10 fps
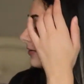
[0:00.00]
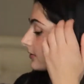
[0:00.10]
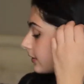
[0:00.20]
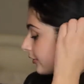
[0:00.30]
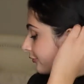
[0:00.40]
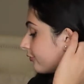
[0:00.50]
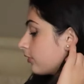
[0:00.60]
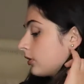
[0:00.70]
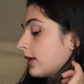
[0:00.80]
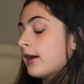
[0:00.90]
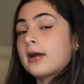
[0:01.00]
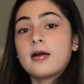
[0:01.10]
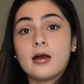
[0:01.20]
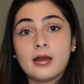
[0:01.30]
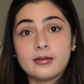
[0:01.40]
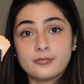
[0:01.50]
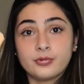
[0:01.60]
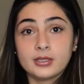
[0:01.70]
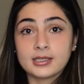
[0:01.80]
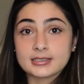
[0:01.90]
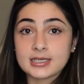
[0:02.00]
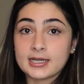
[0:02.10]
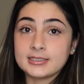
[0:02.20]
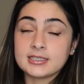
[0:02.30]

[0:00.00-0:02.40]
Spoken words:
So yeah, I'm really excited